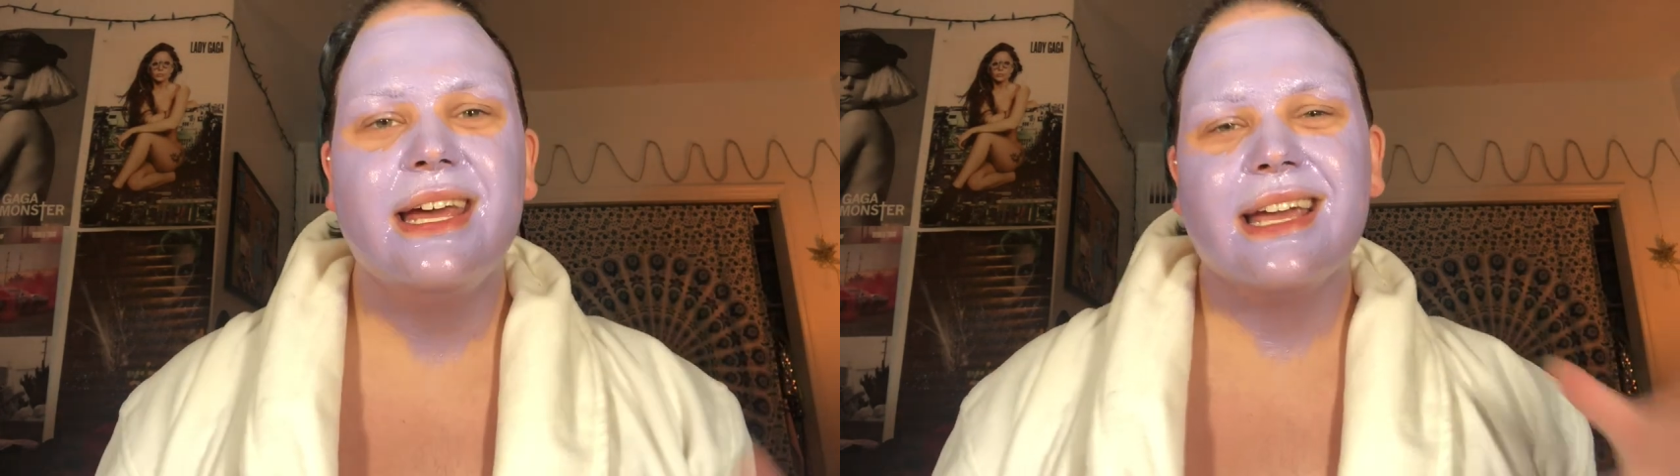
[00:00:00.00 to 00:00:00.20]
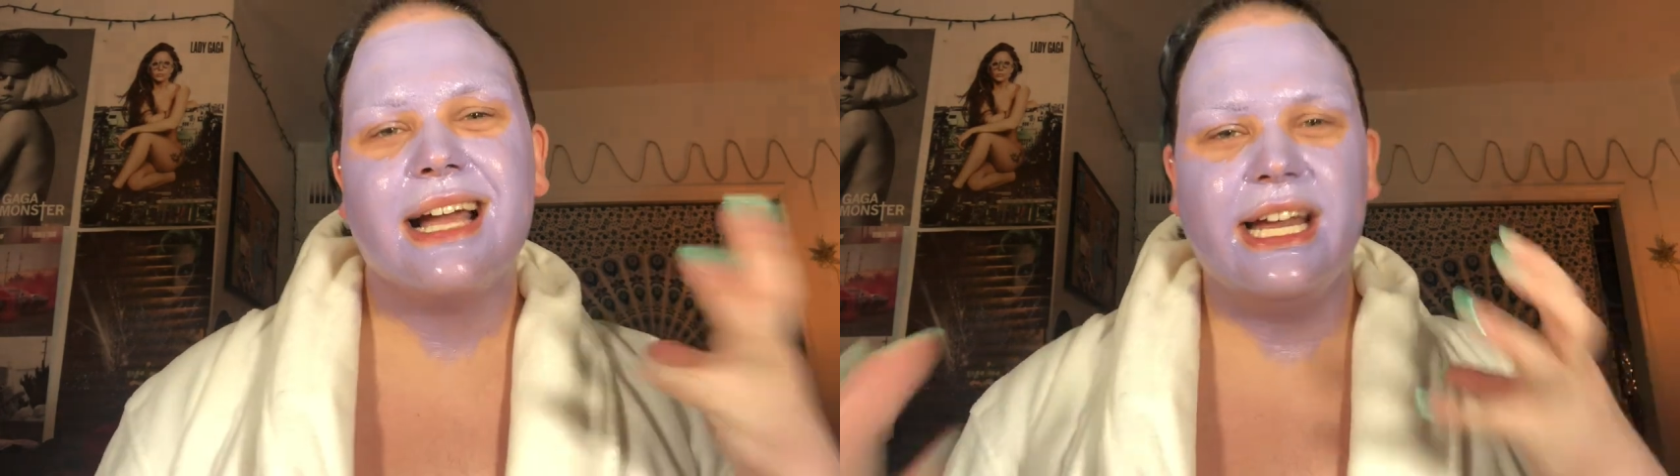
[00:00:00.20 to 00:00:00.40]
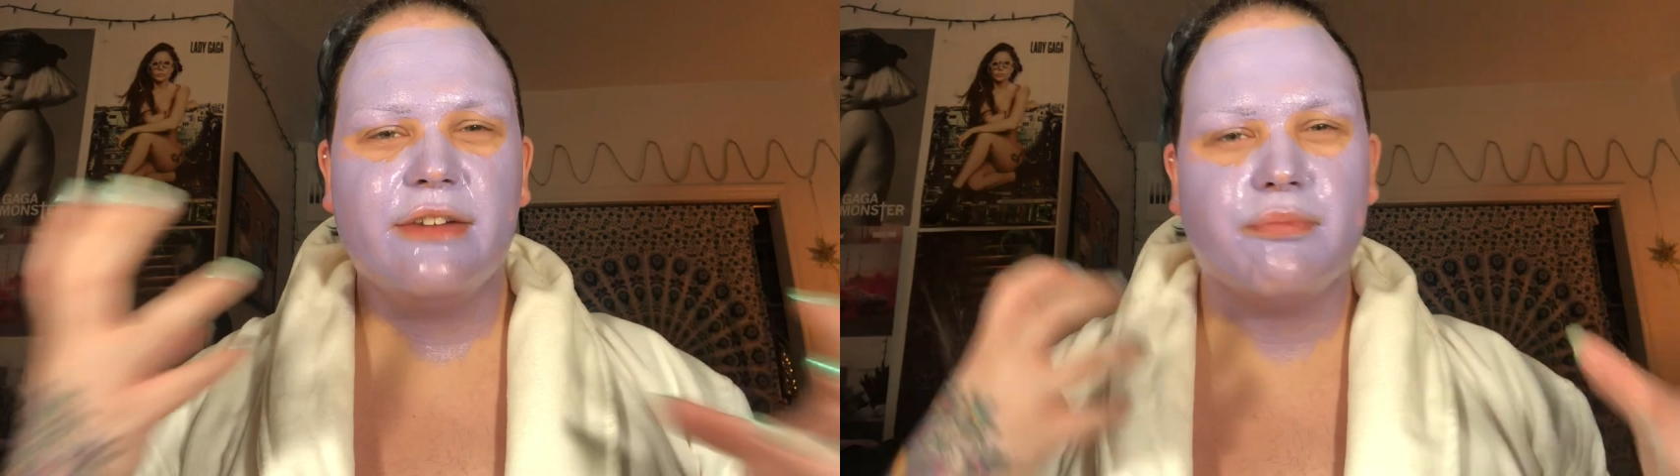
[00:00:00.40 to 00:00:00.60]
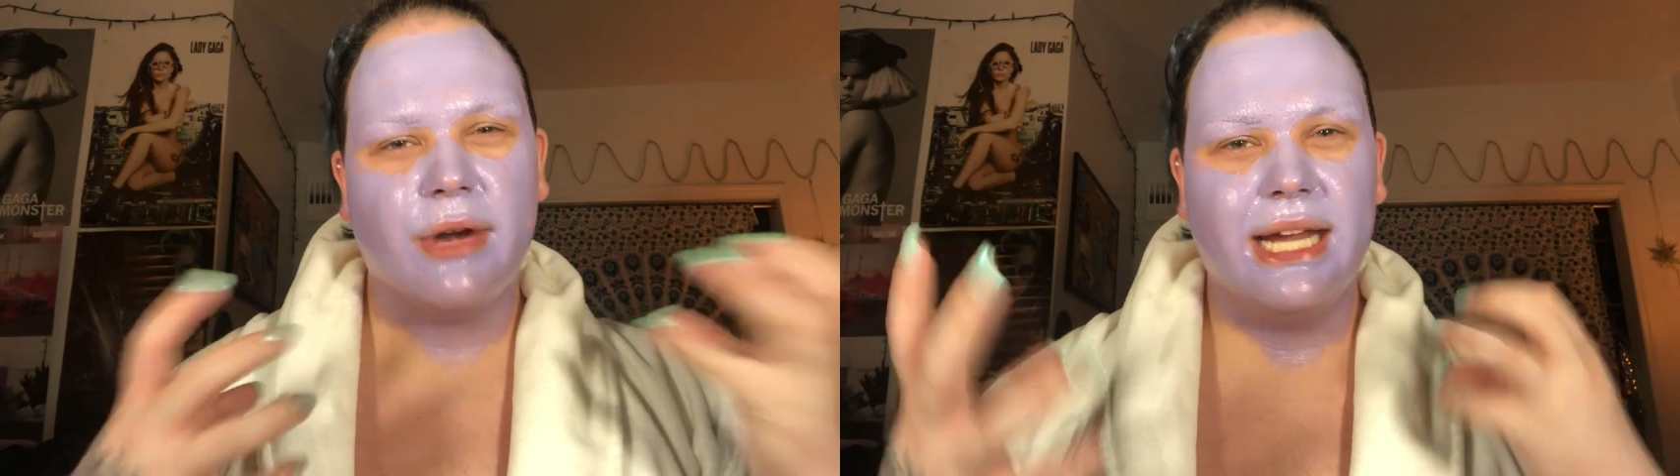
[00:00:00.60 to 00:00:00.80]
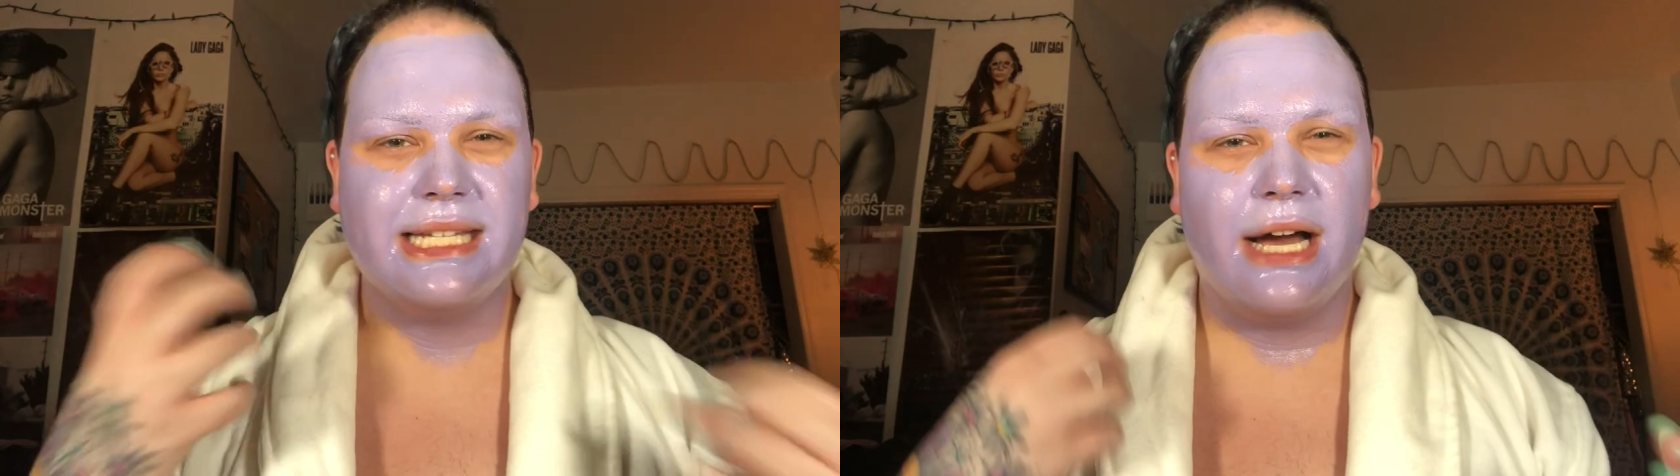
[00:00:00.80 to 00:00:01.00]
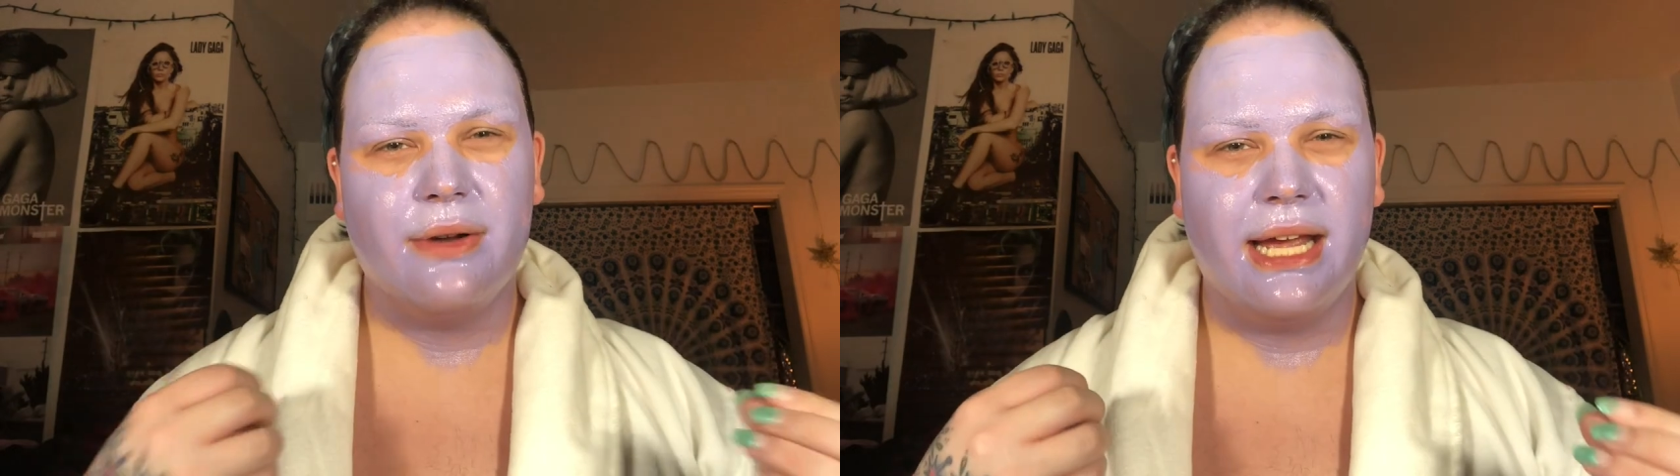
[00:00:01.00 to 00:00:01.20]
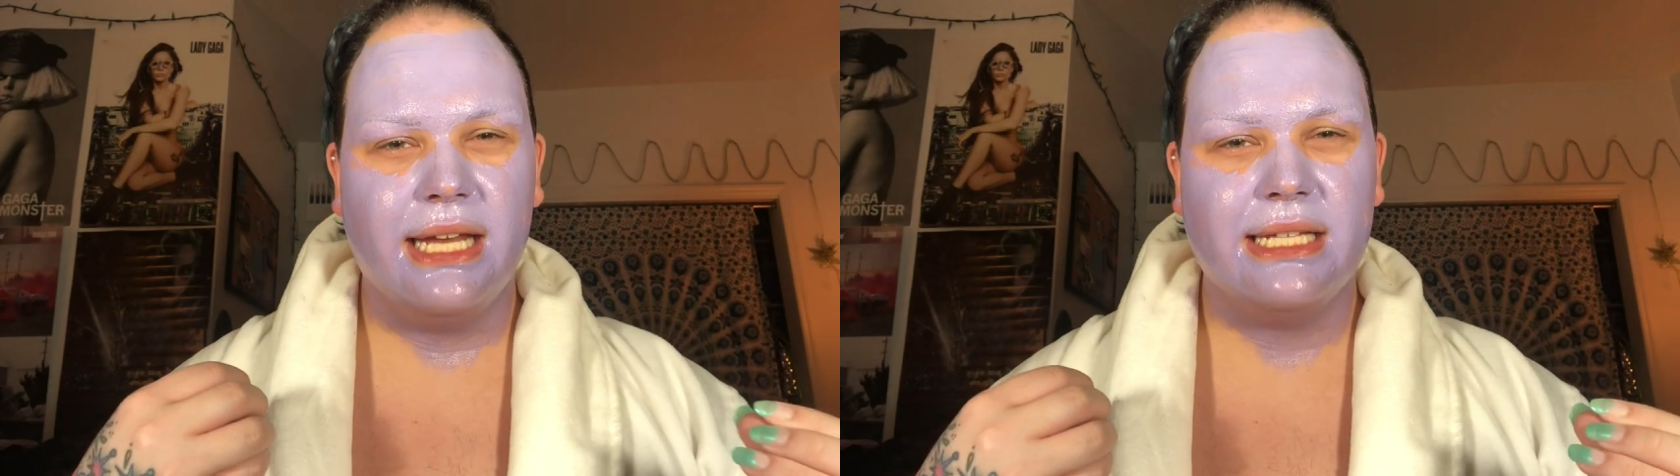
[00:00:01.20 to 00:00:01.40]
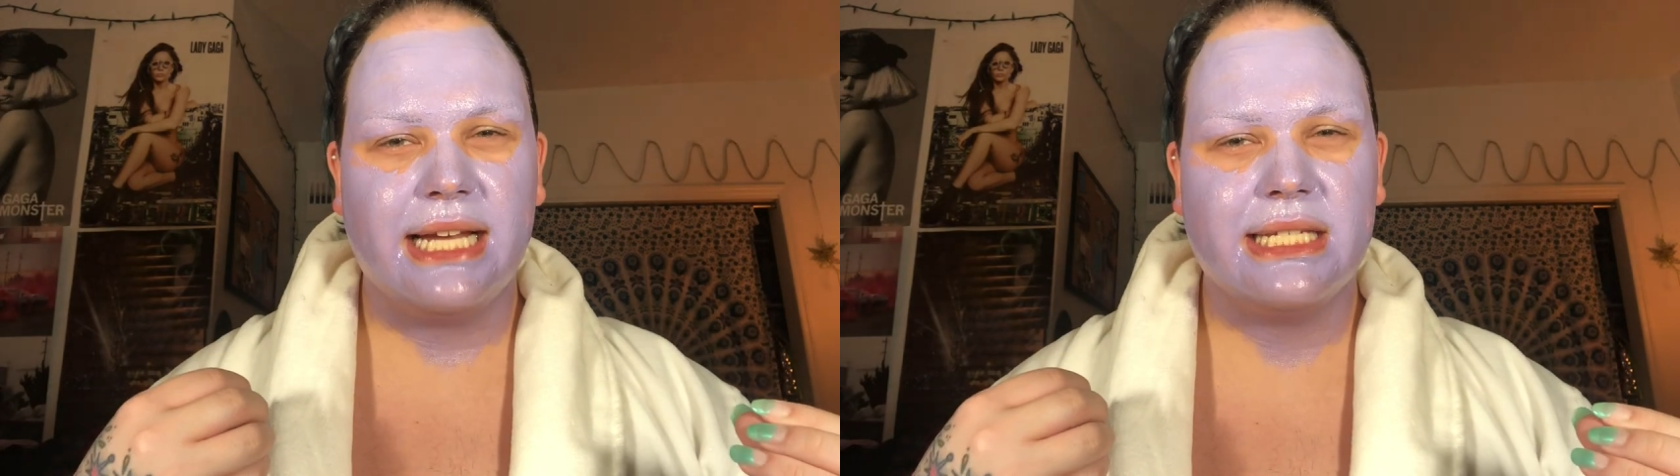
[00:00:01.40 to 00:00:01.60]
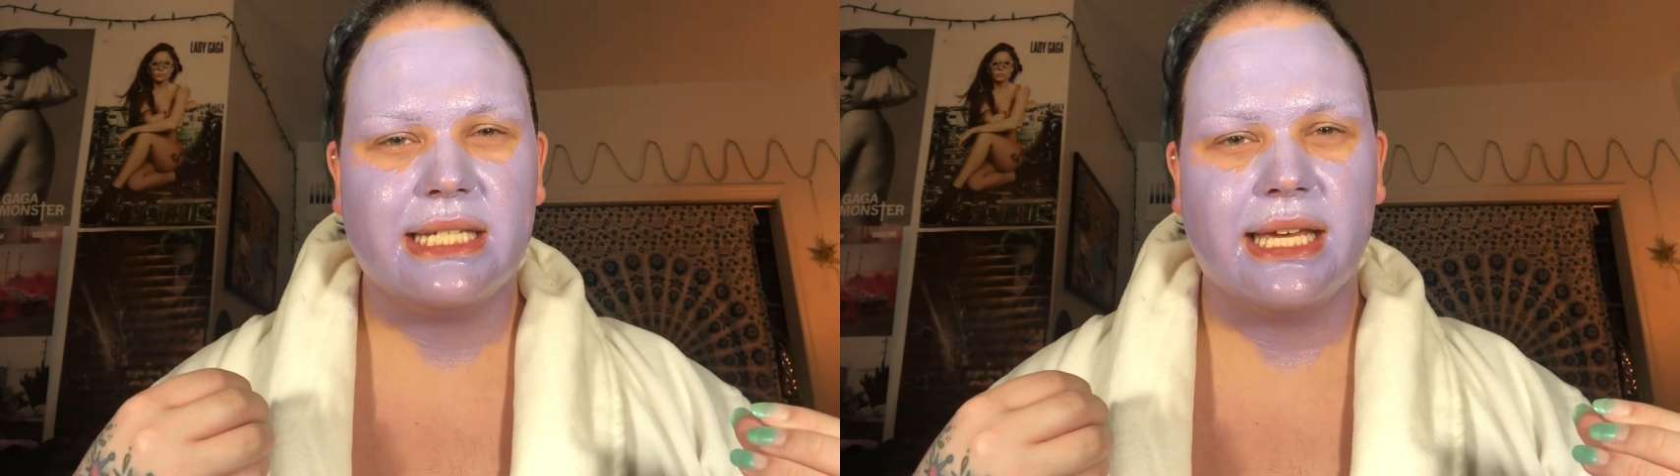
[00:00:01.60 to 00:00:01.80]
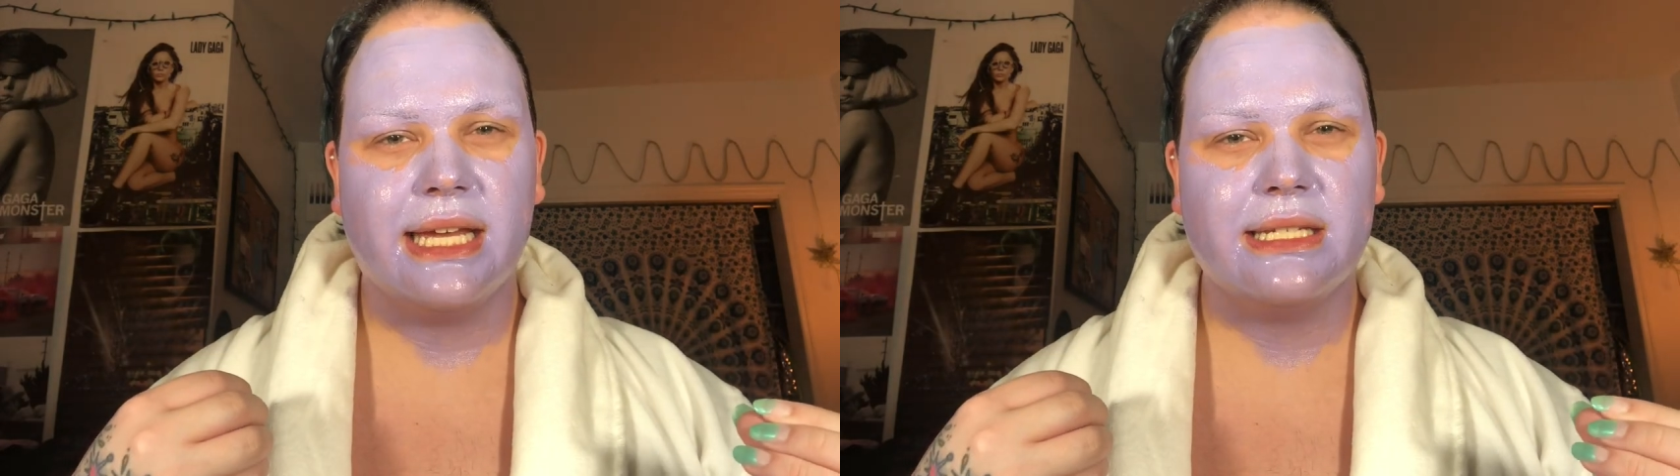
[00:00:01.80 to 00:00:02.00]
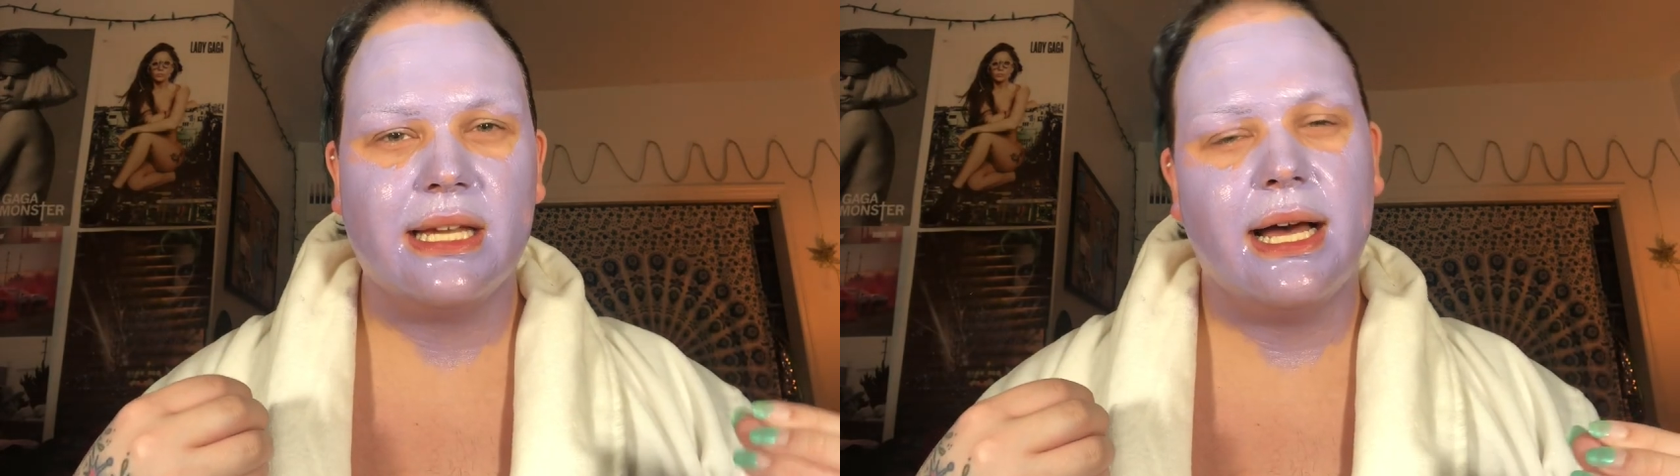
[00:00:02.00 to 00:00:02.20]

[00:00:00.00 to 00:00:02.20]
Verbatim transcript: kind of break down any dead skin,